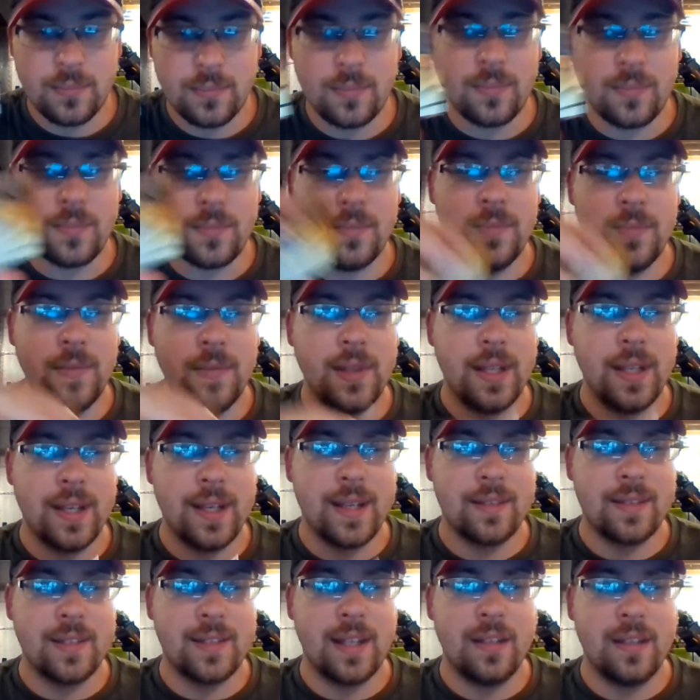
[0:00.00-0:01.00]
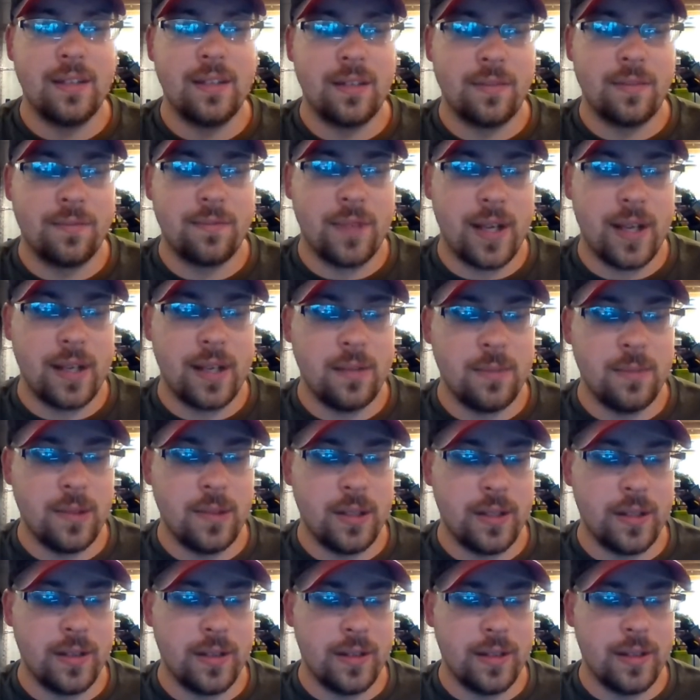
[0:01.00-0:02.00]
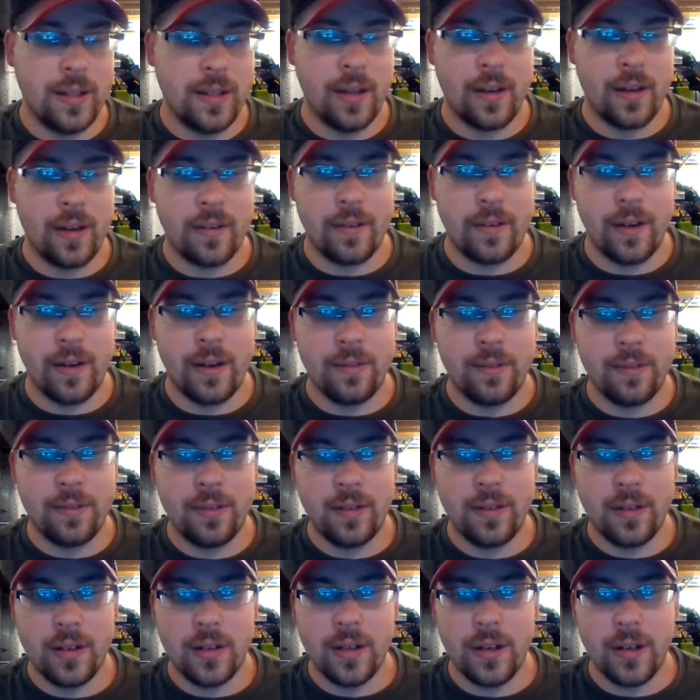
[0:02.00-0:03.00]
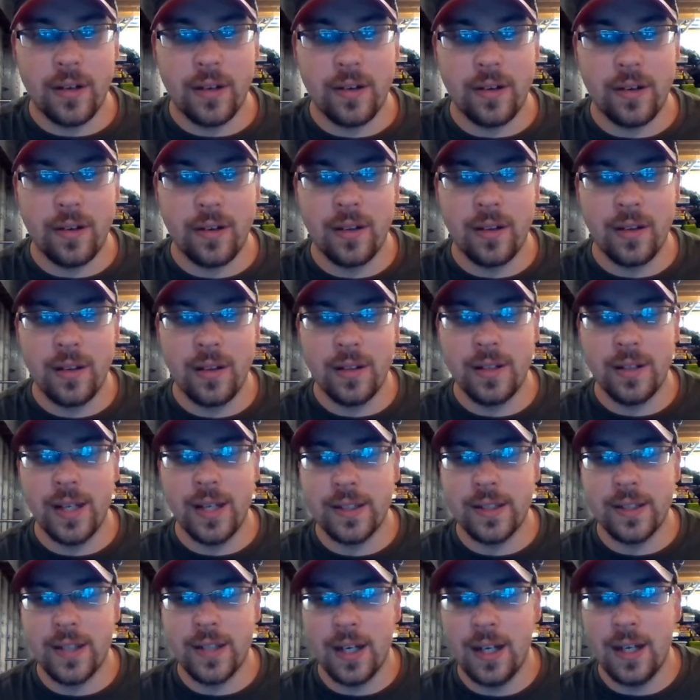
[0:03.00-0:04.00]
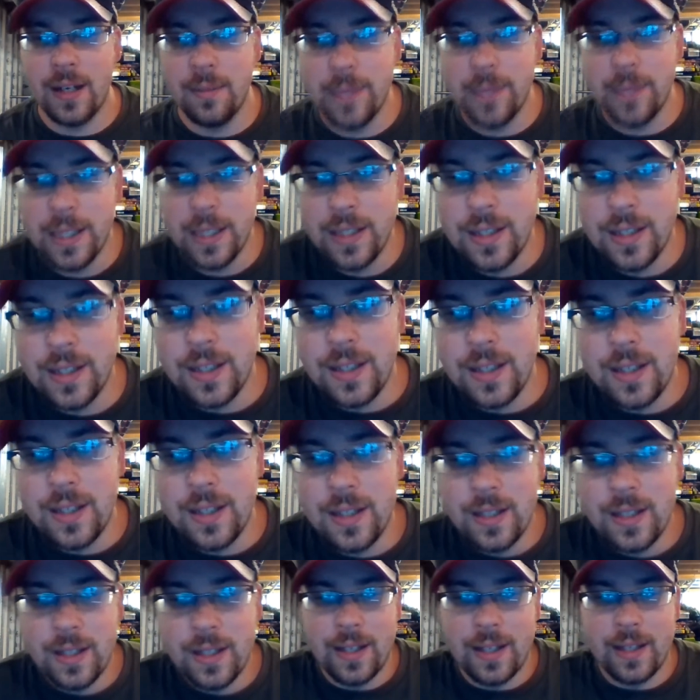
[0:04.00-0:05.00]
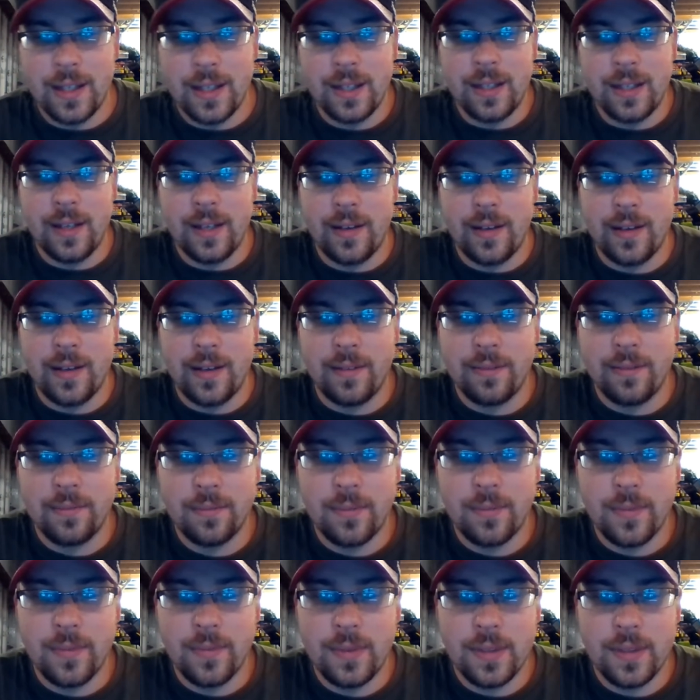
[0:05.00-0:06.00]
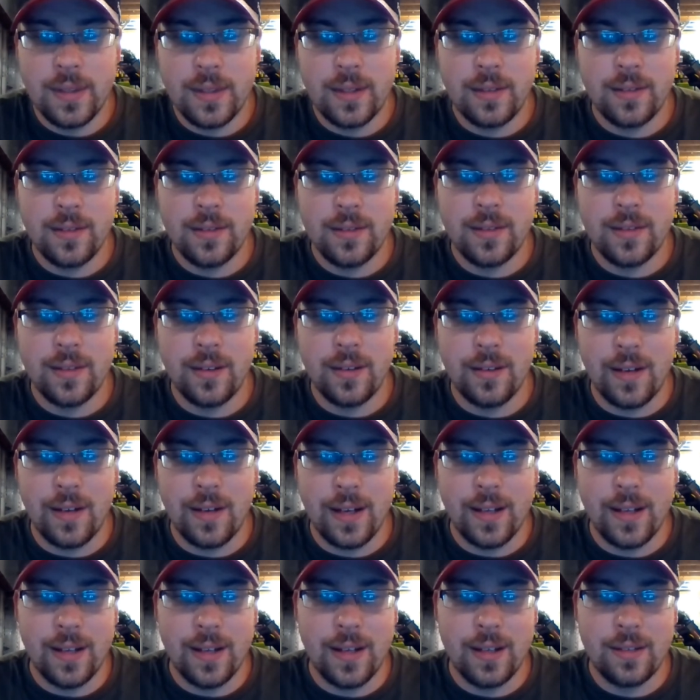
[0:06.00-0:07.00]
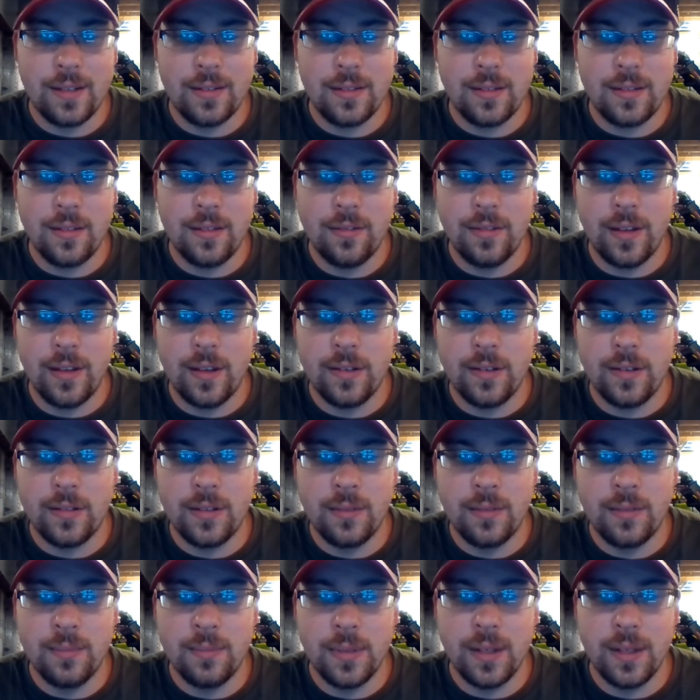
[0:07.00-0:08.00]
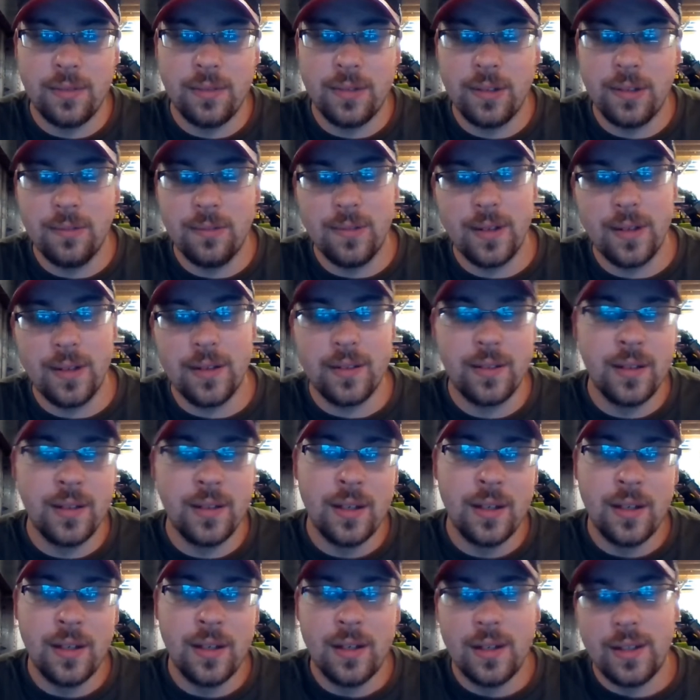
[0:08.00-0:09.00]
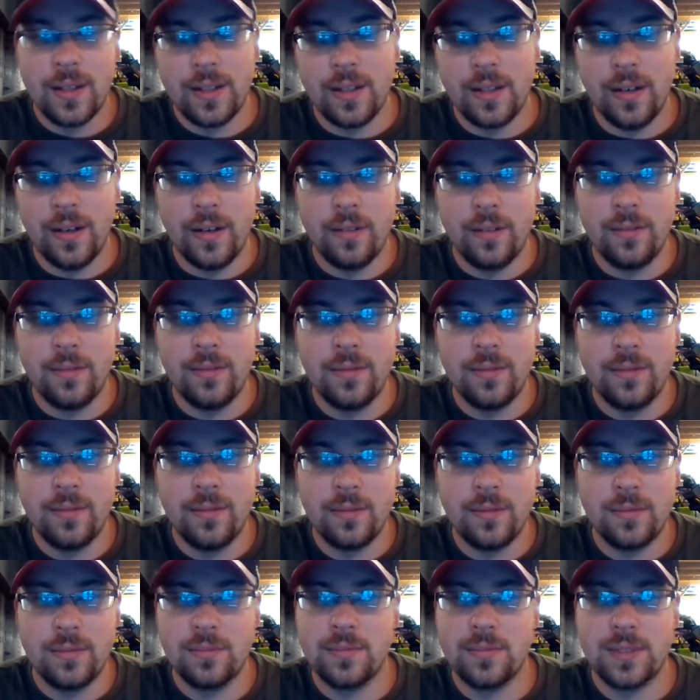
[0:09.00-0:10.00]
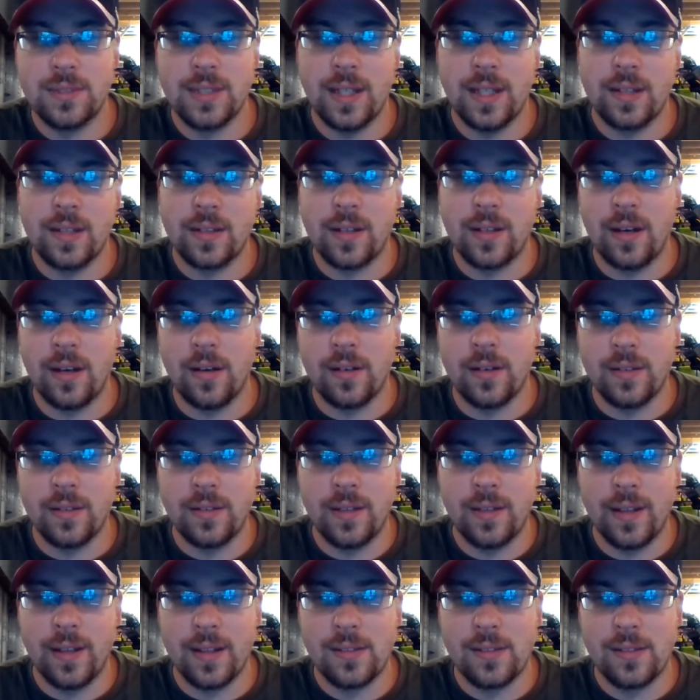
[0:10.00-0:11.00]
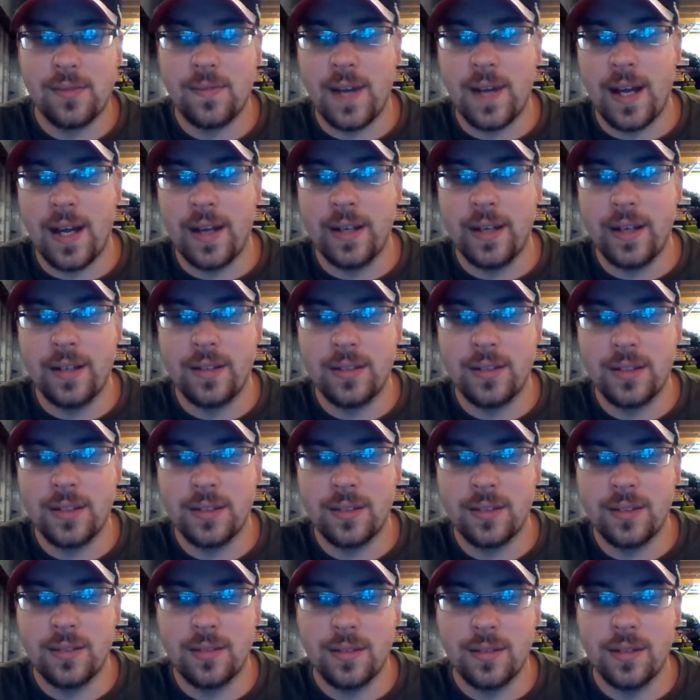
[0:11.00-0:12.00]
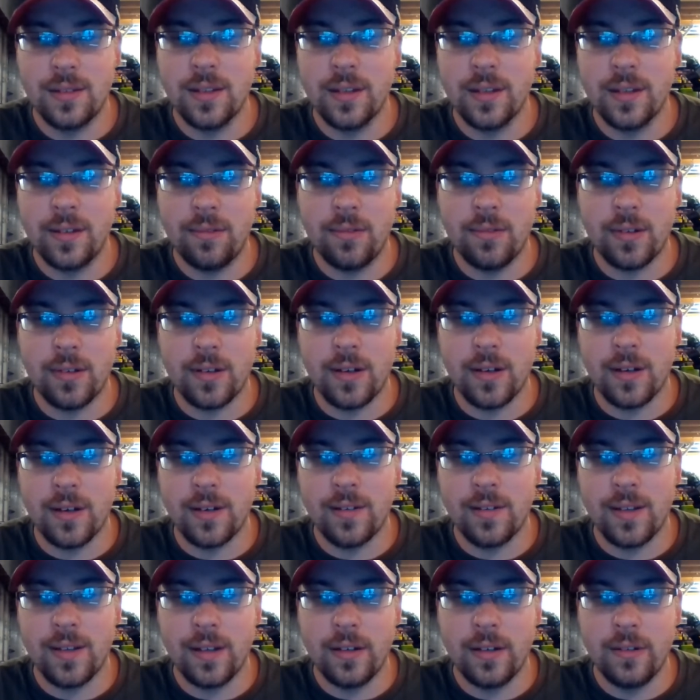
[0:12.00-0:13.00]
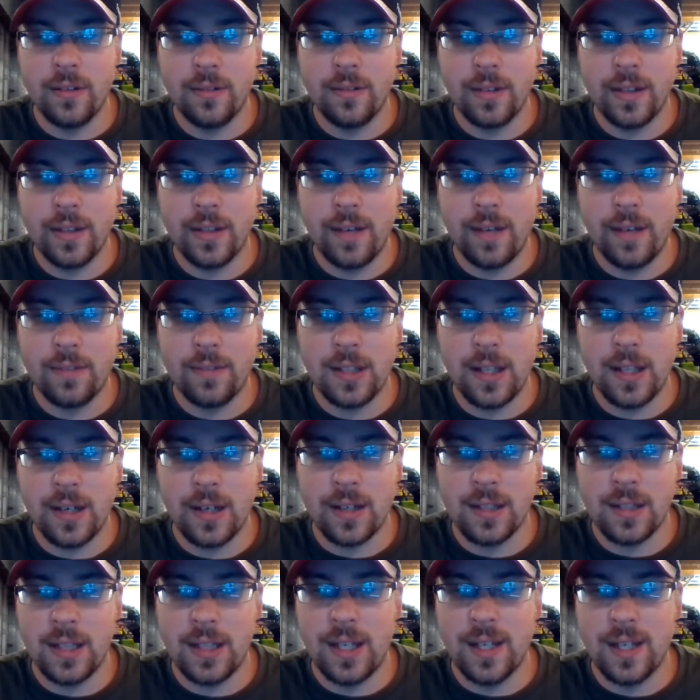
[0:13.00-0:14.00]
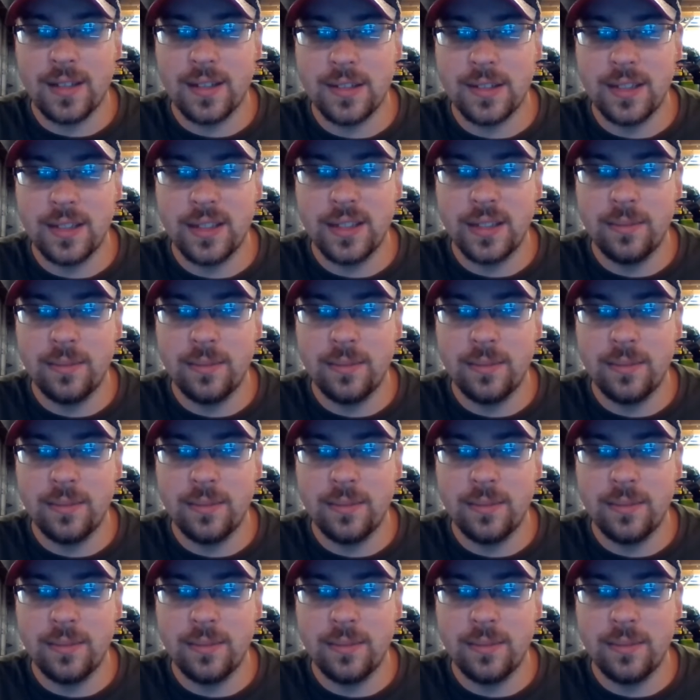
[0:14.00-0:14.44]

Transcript: Like I said, you can find them on theautograph.com. and so I just use those. But if you want to, you know, send cards, that's fine. Just look for cards that don't really have a lot of gloss on them.